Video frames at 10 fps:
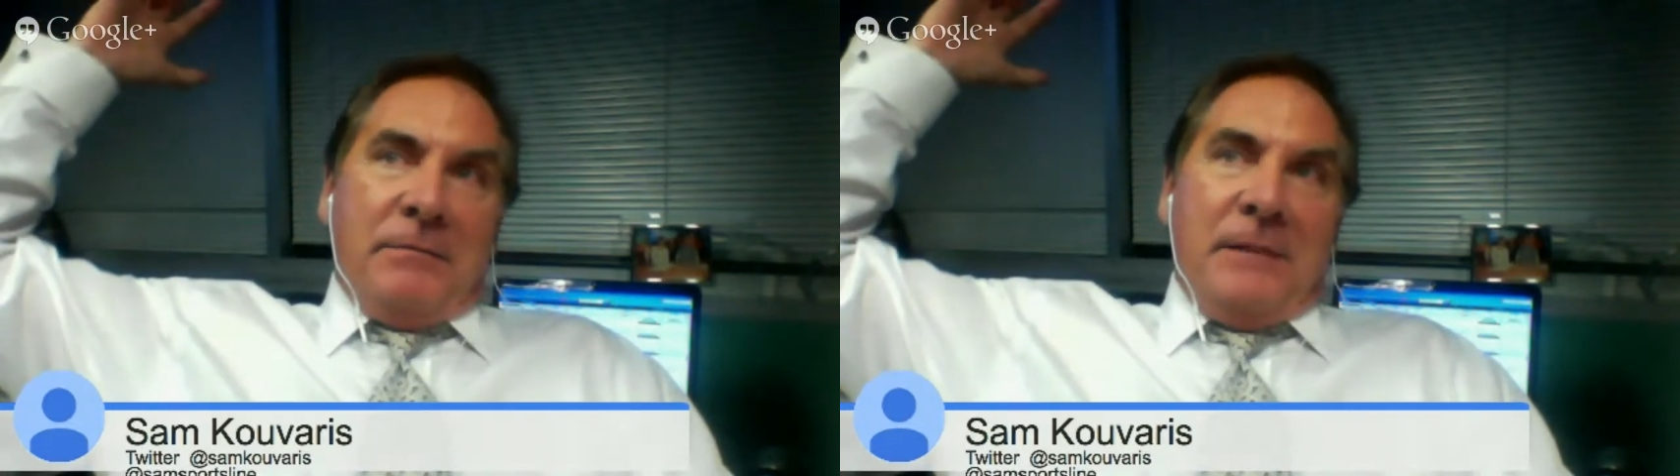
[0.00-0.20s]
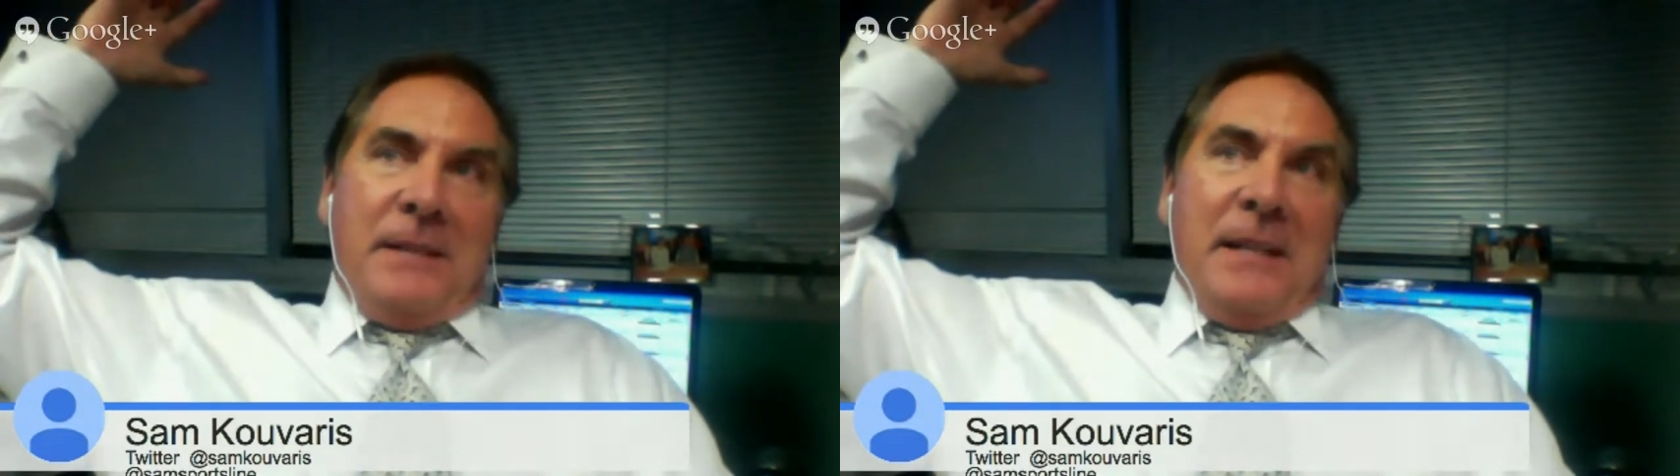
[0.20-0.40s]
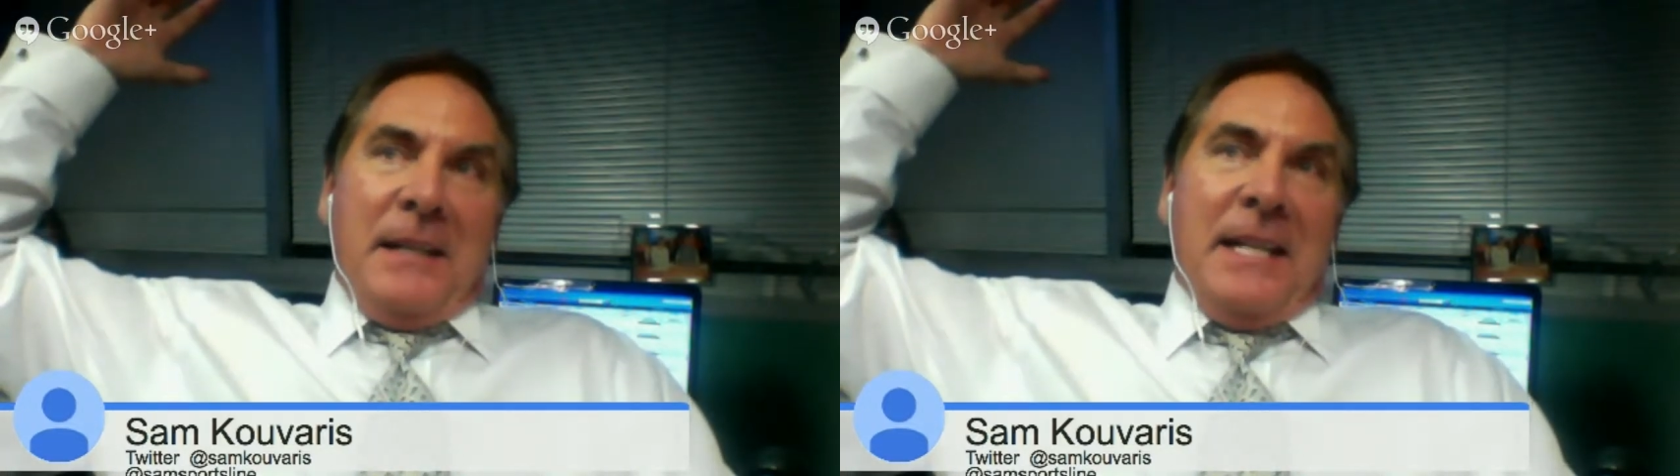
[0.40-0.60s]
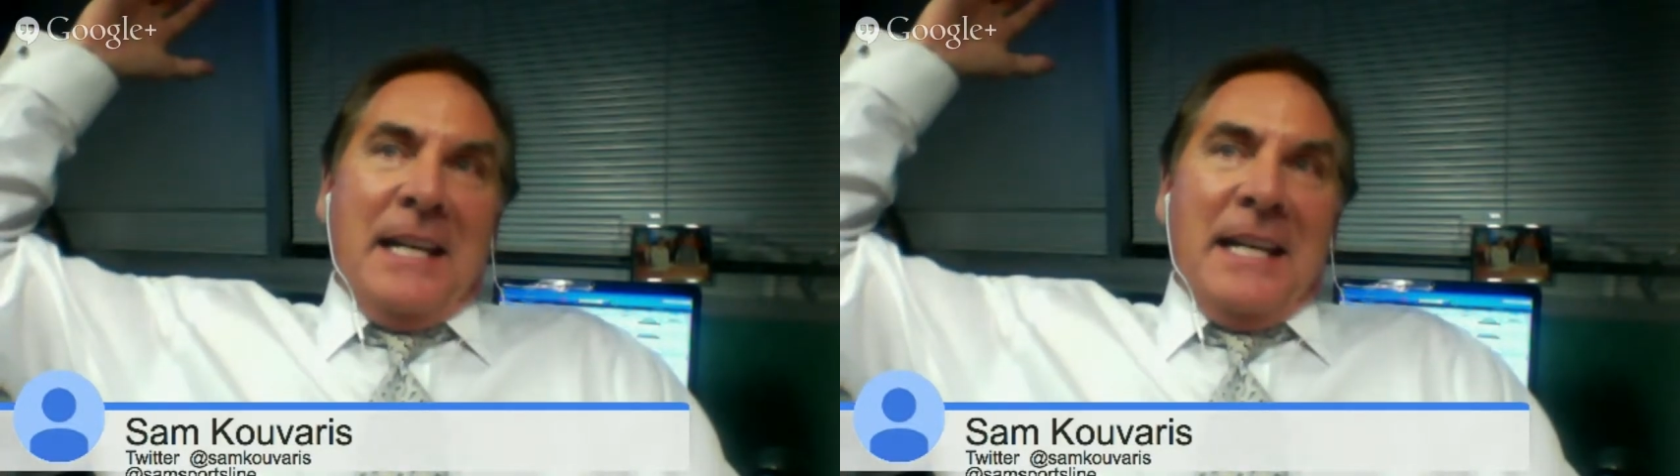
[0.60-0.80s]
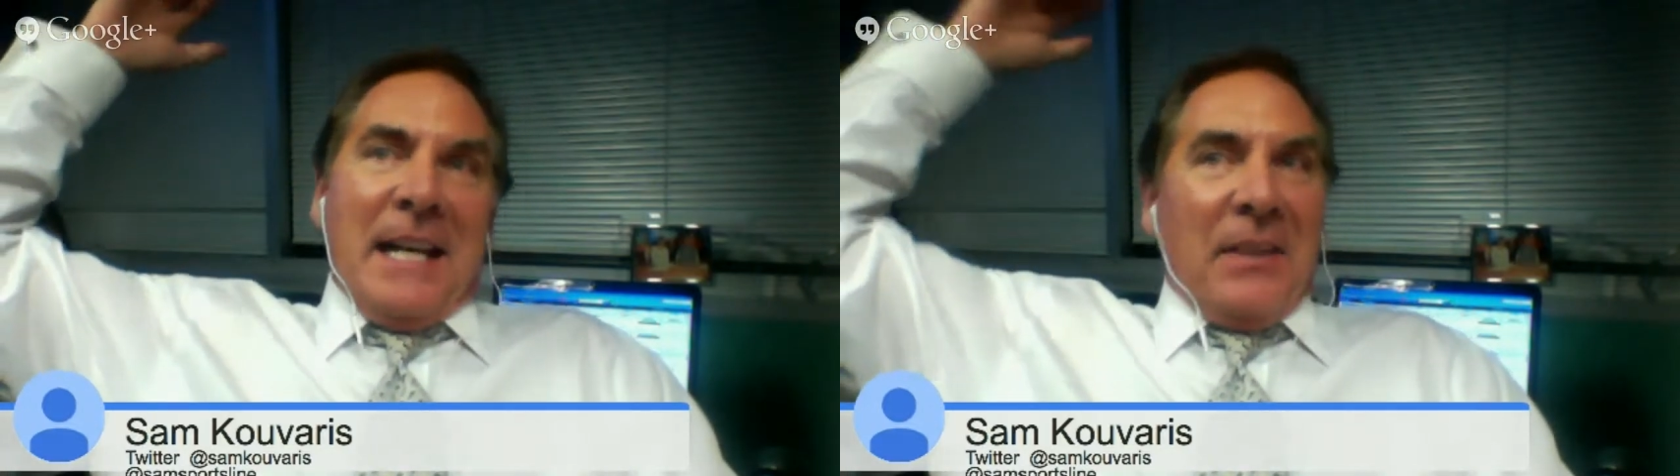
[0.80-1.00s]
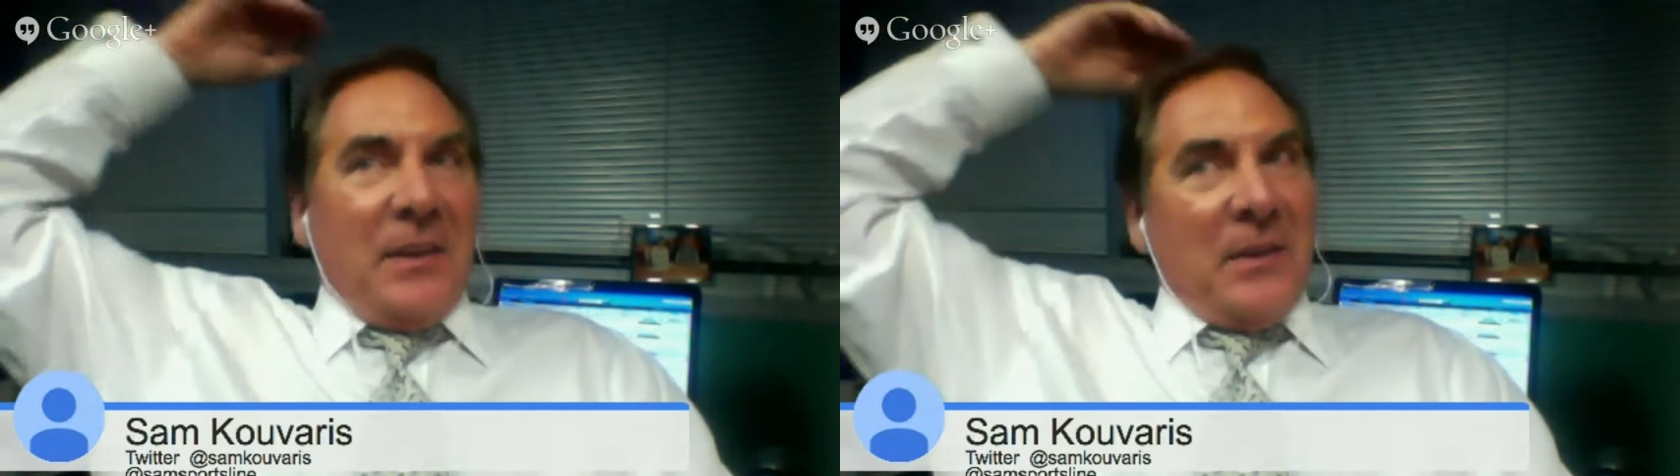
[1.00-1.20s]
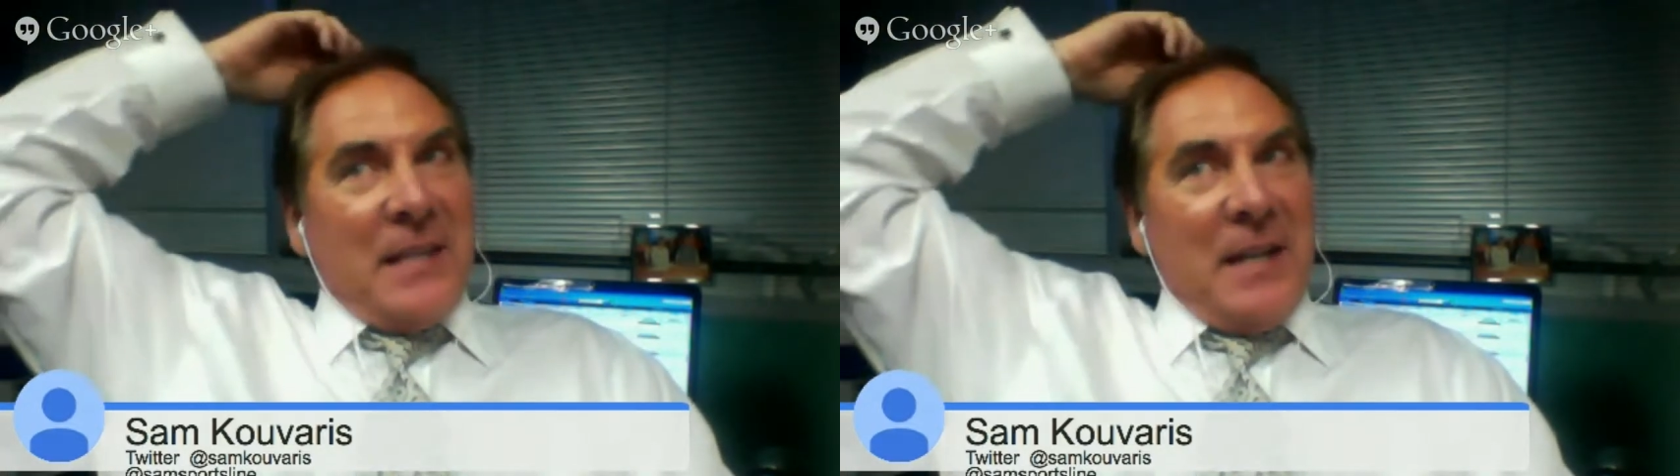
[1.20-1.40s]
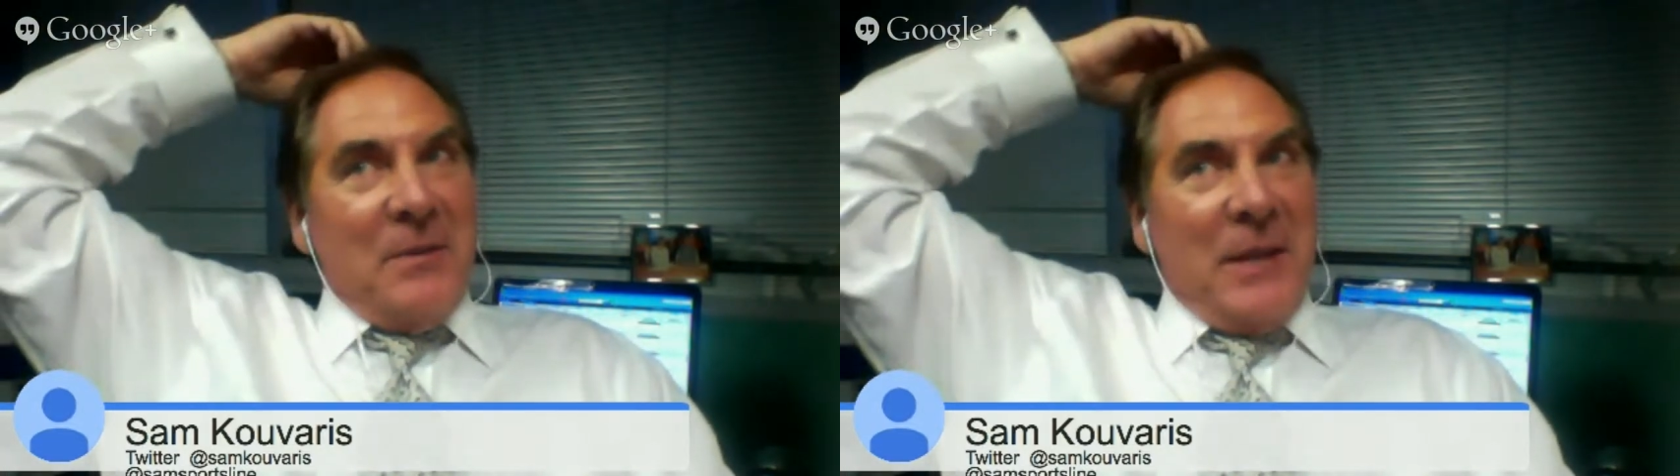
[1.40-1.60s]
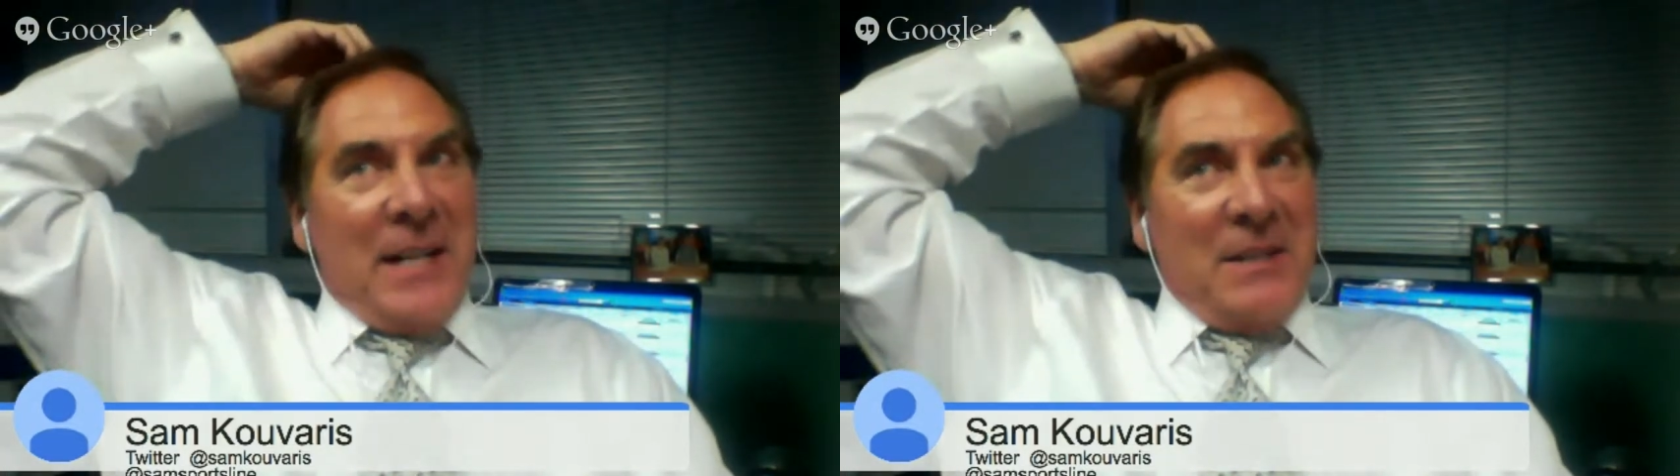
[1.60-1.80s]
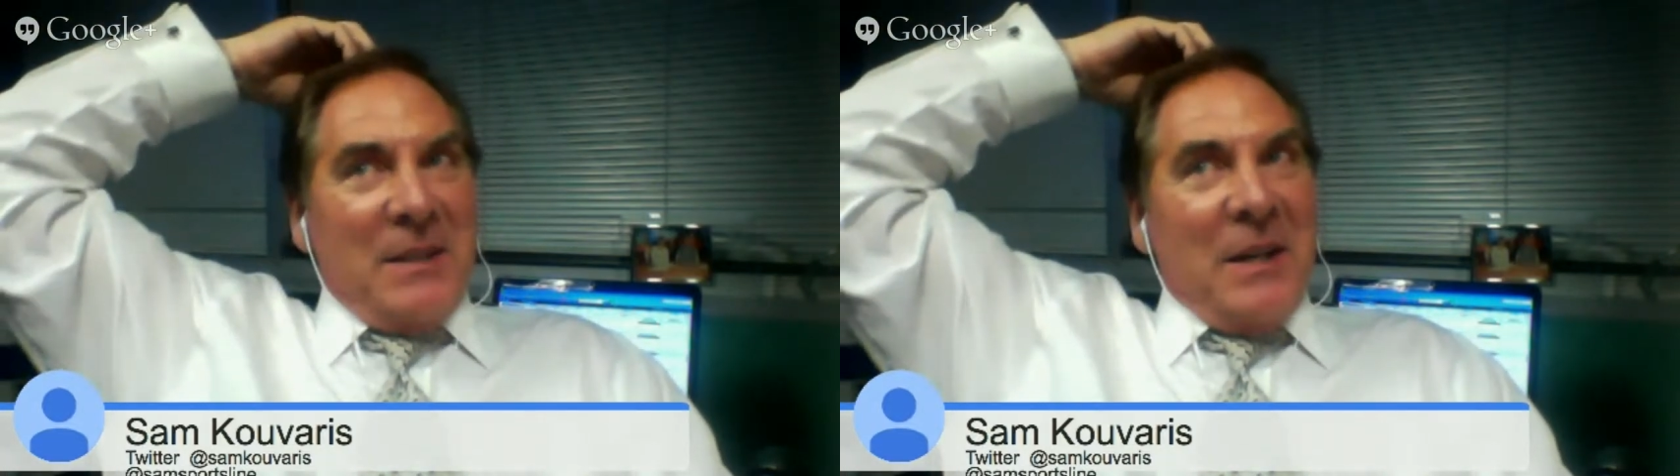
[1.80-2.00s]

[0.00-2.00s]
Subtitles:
13 weeks.